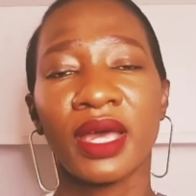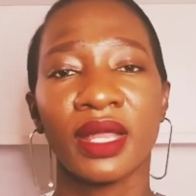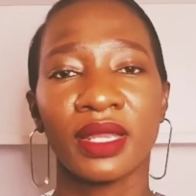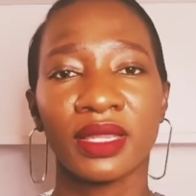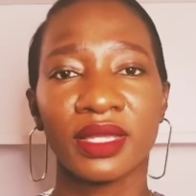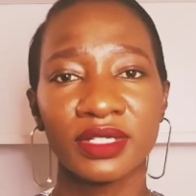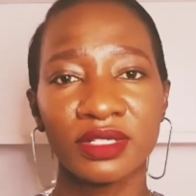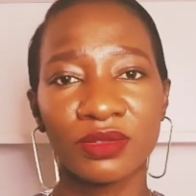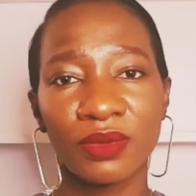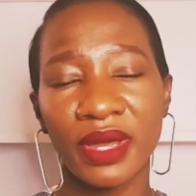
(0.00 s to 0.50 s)

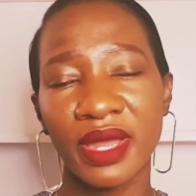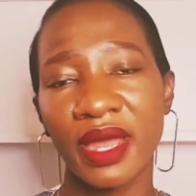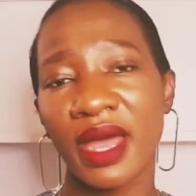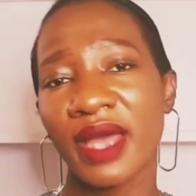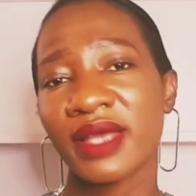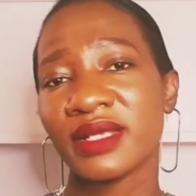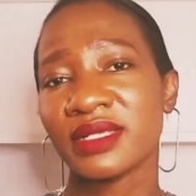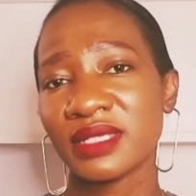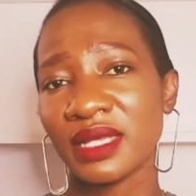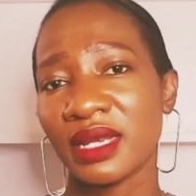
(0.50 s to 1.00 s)
That's why
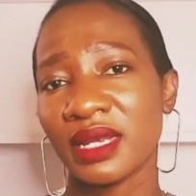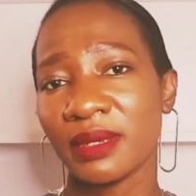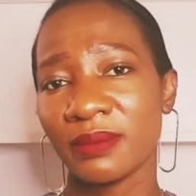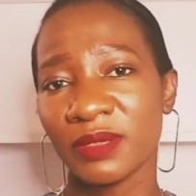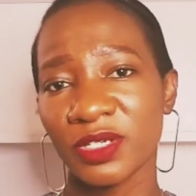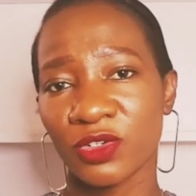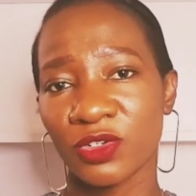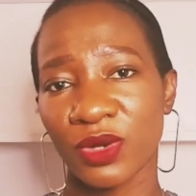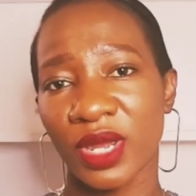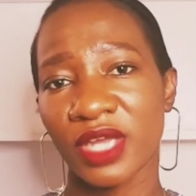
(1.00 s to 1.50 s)
I said, let me
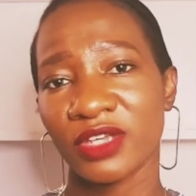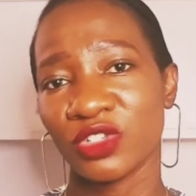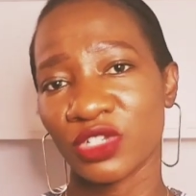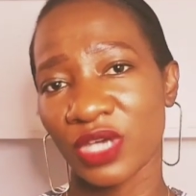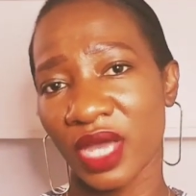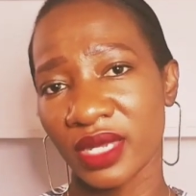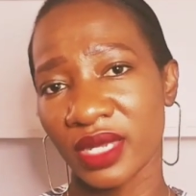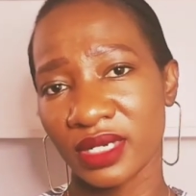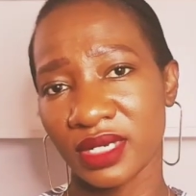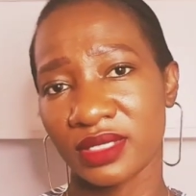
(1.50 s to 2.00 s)
try
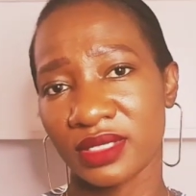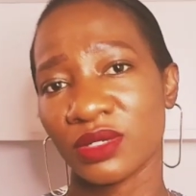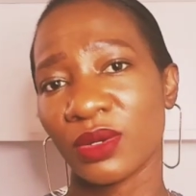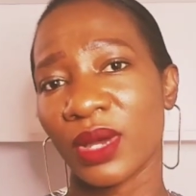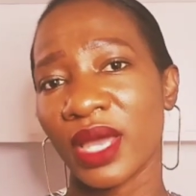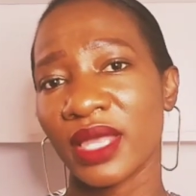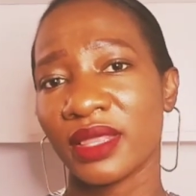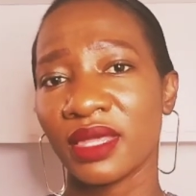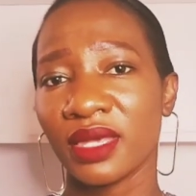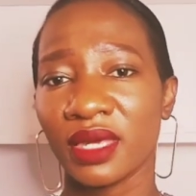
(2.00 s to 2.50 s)
China. So
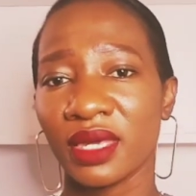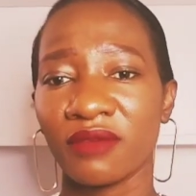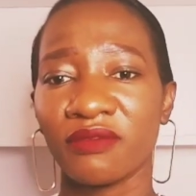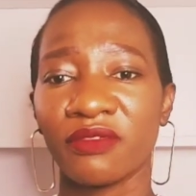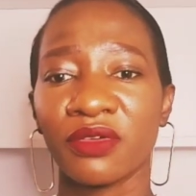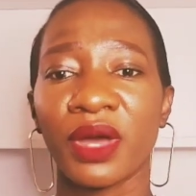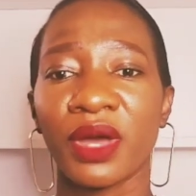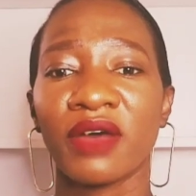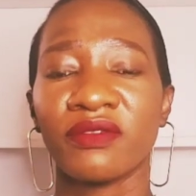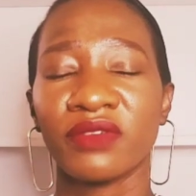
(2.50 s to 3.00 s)
I think if
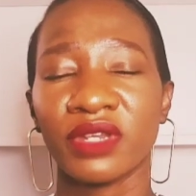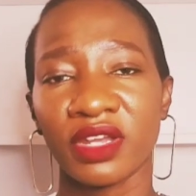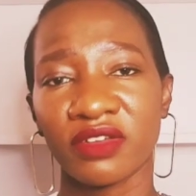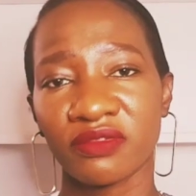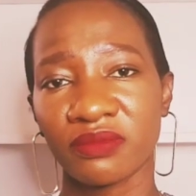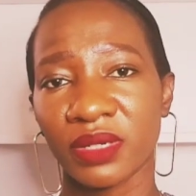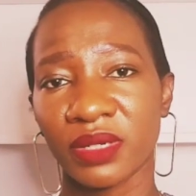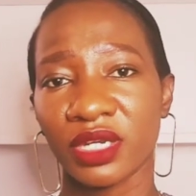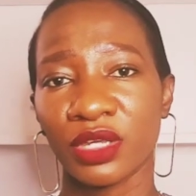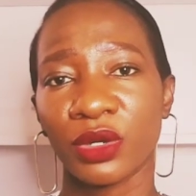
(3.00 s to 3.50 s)
you have enough
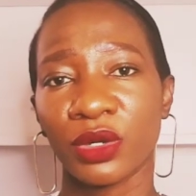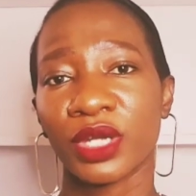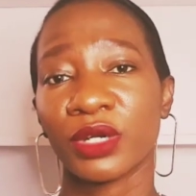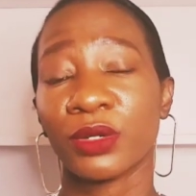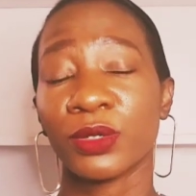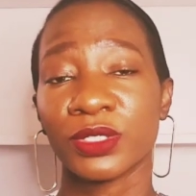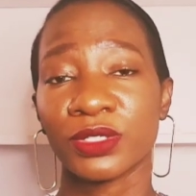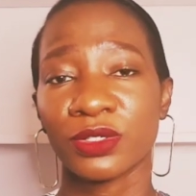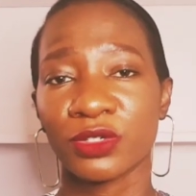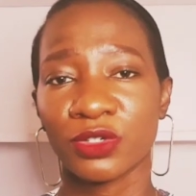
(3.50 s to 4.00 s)
money, you can
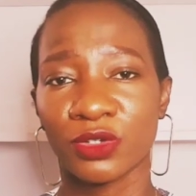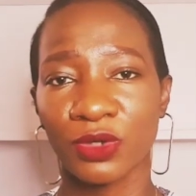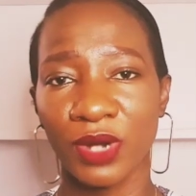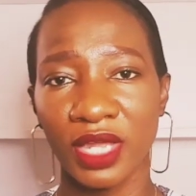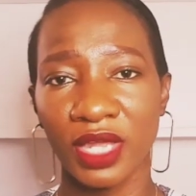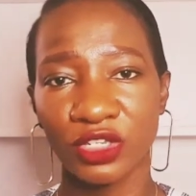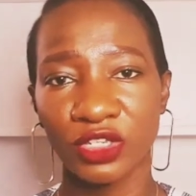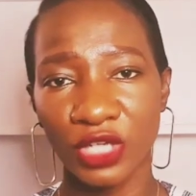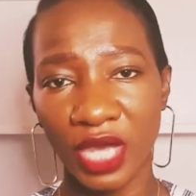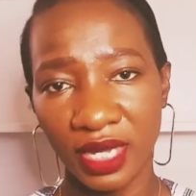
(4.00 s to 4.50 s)
also try
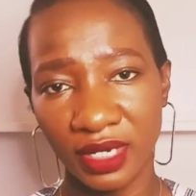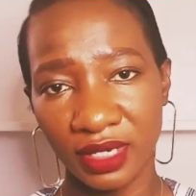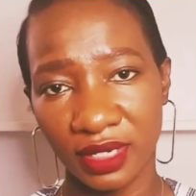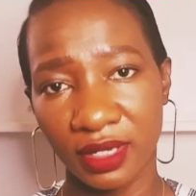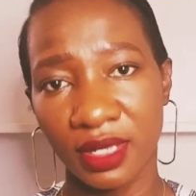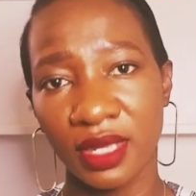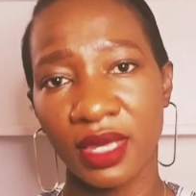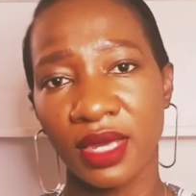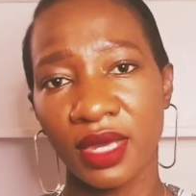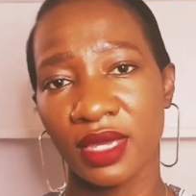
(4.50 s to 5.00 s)
China,
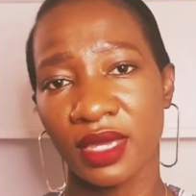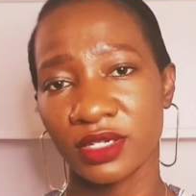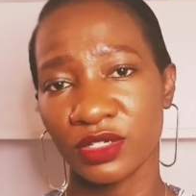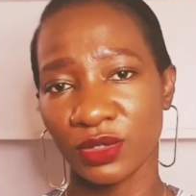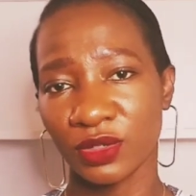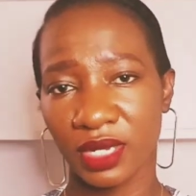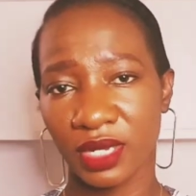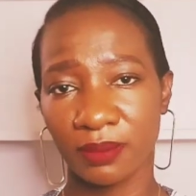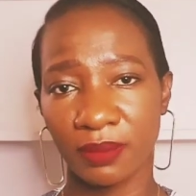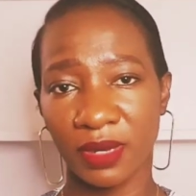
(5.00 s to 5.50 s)
and you
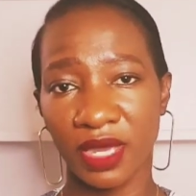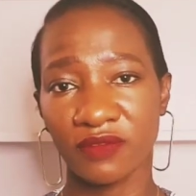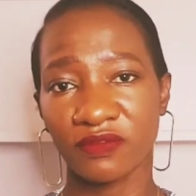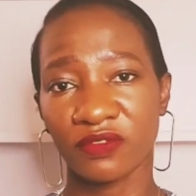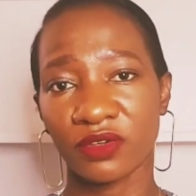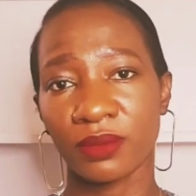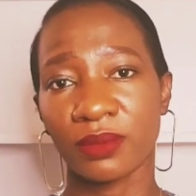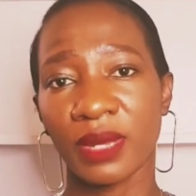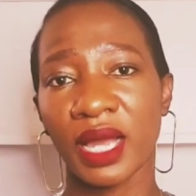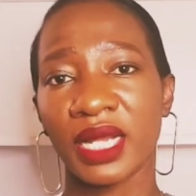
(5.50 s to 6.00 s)
can buy
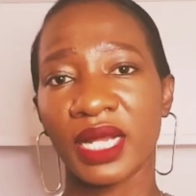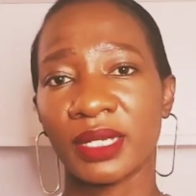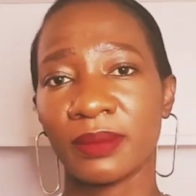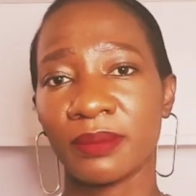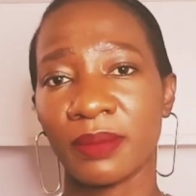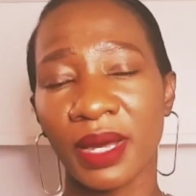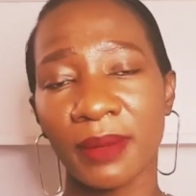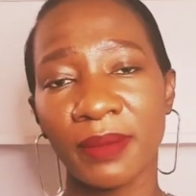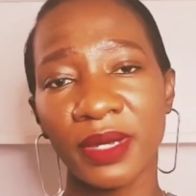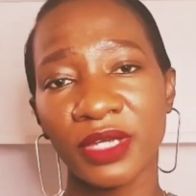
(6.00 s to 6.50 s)
from
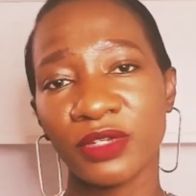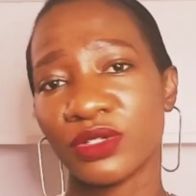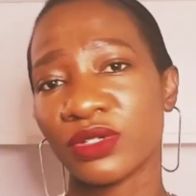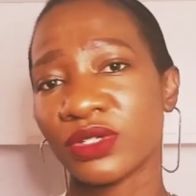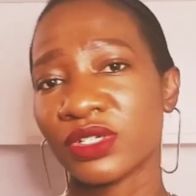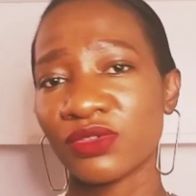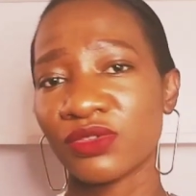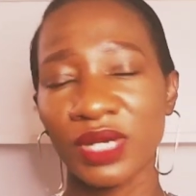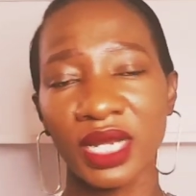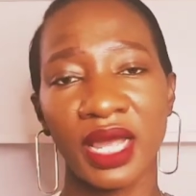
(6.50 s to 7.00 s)
Alibaba. You
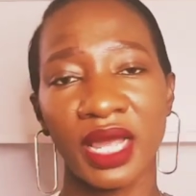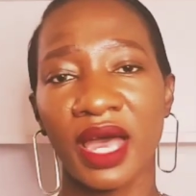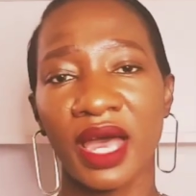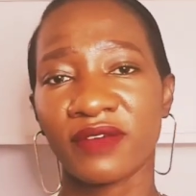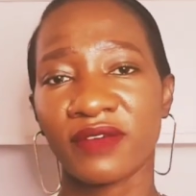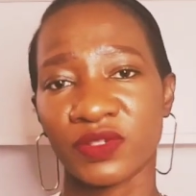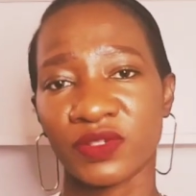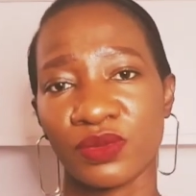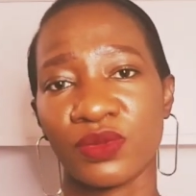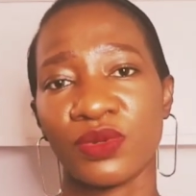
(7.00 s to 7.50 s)
don't really
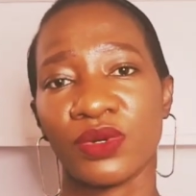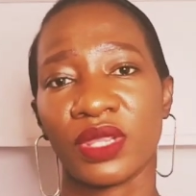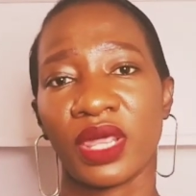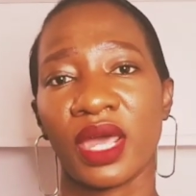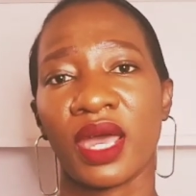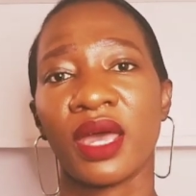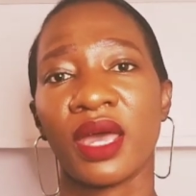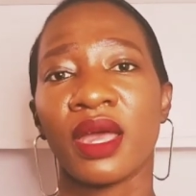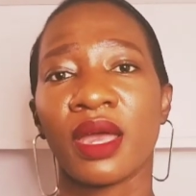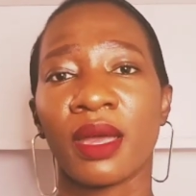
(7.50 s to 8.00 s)
have to go
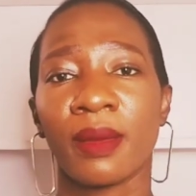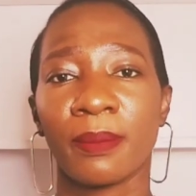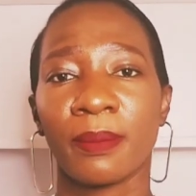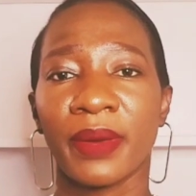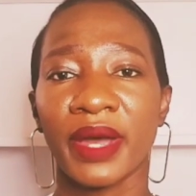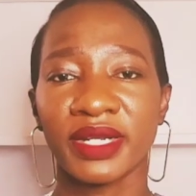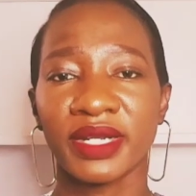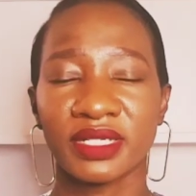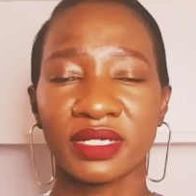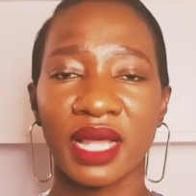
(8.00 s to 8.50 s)
there.
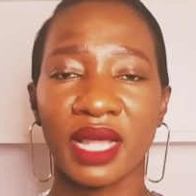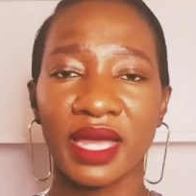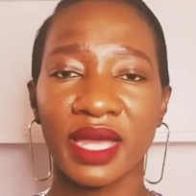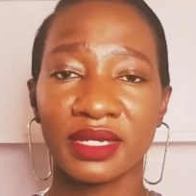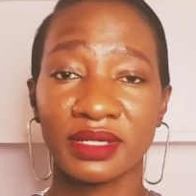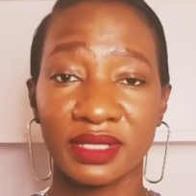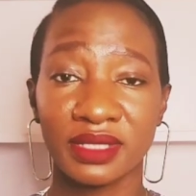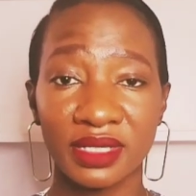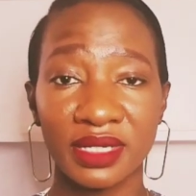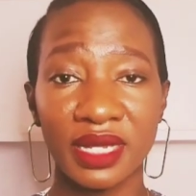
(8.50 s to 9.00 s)
But I
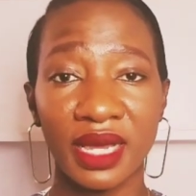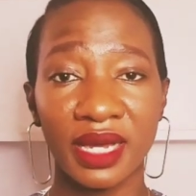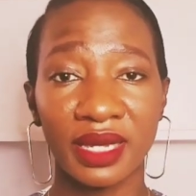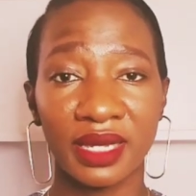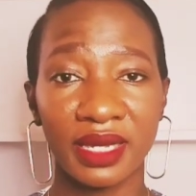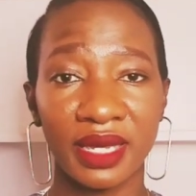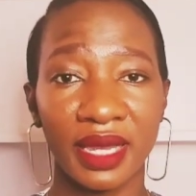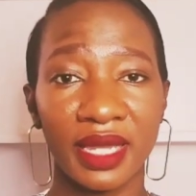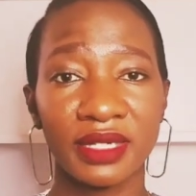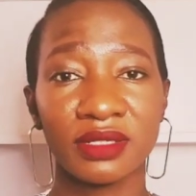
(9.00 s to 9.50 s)
did a
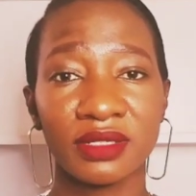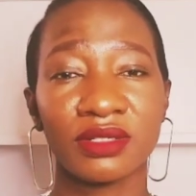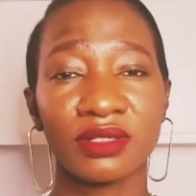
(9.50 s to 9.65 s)
guide.